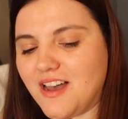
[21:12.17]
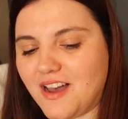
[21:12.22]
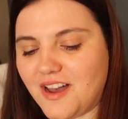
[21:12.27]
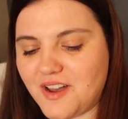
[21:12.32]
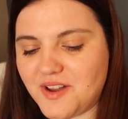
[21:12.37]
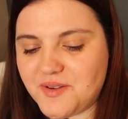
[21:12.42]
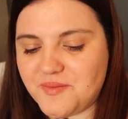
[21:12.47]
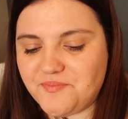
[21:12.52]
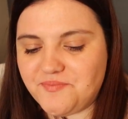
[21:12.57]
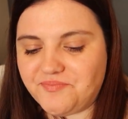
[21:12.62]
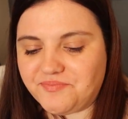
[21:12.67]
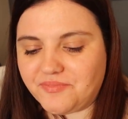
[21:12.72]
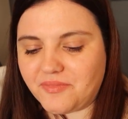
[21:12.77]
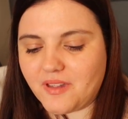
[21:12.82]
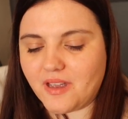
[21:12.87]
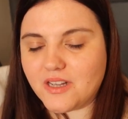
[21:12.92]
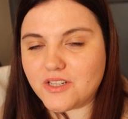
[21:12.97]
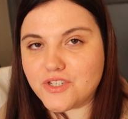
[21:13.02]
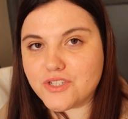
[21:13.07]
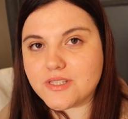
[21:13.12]

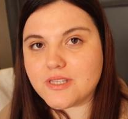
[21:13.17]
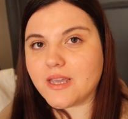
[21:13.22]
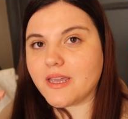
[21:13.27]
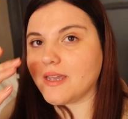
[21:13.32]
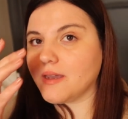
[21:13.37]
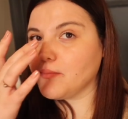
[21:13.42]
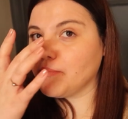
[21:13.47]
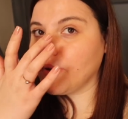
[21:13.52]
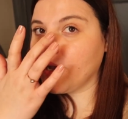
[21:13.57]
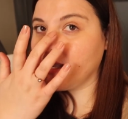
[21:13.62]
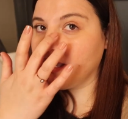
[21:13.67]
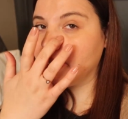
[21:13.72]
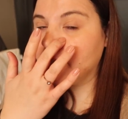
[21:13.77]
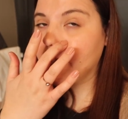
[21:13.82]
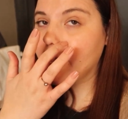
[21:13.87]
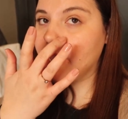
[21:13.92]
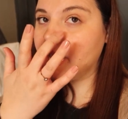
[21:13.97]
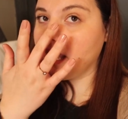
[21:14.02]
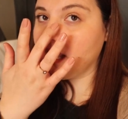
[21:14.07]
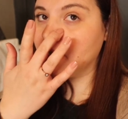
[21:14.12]
I just ate
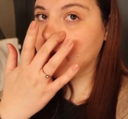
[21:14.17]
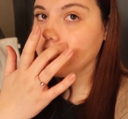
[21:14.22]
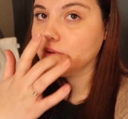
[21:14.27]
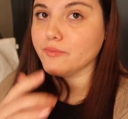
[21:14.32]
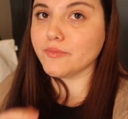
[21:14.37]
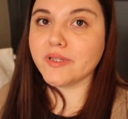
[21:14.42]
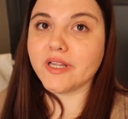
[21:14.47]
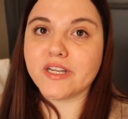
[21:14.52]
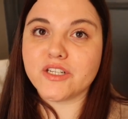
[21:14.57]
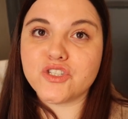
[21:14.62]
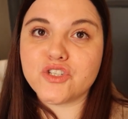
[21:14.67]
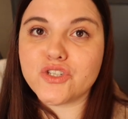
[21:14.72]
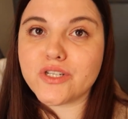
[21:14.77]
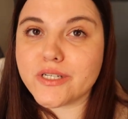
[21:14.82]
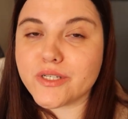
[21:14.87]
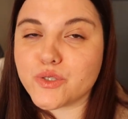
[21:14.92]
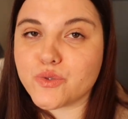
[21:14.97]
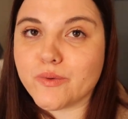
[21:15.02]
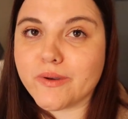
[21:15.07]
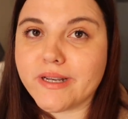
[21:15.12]
my lunch
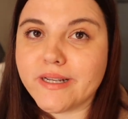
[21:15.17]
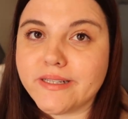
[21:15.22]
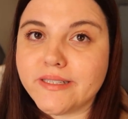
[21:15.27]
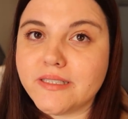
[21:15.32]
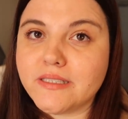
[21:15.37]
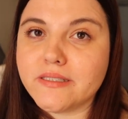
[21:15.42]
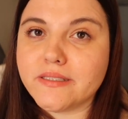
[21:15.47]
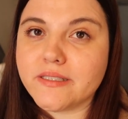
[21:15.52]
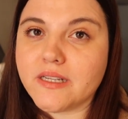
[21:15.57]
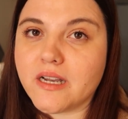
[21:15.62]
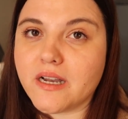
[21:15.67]
as well.